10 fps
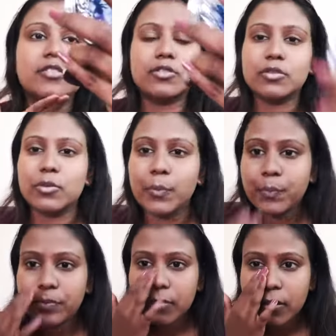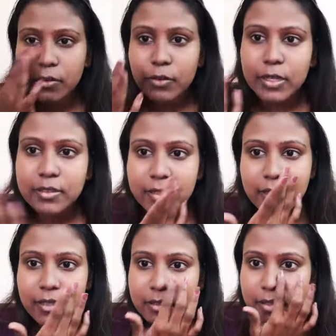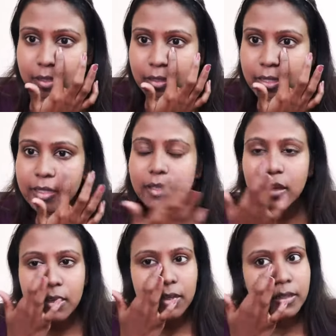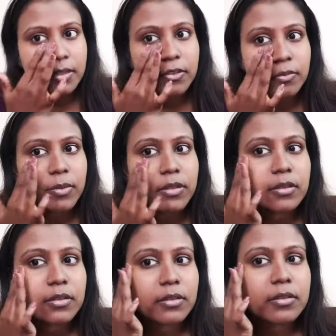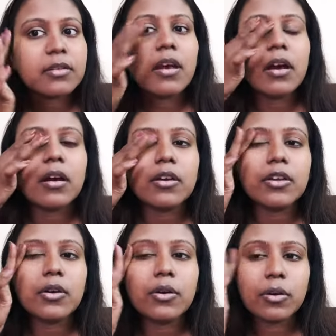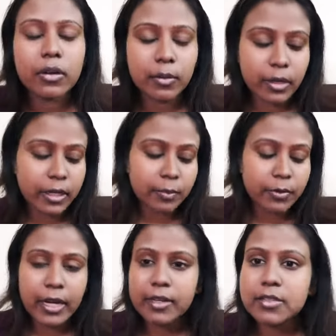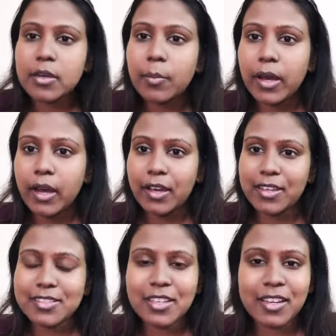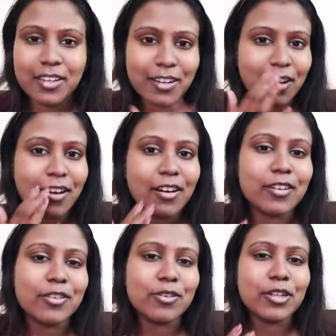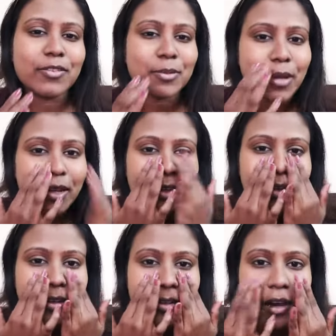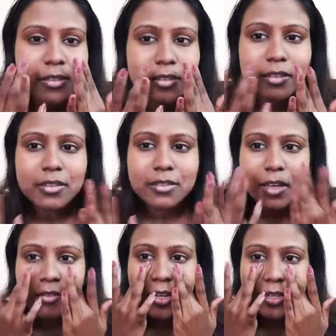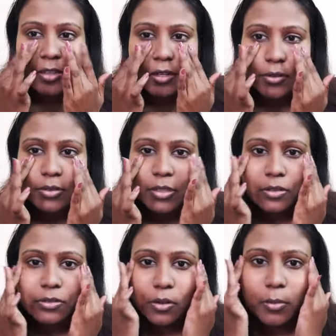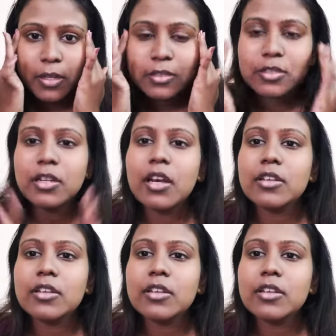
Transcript: So you can see instantly it gives me this, you know, it brightens up my eyes, and you know, even my dark circles have like reduced so much.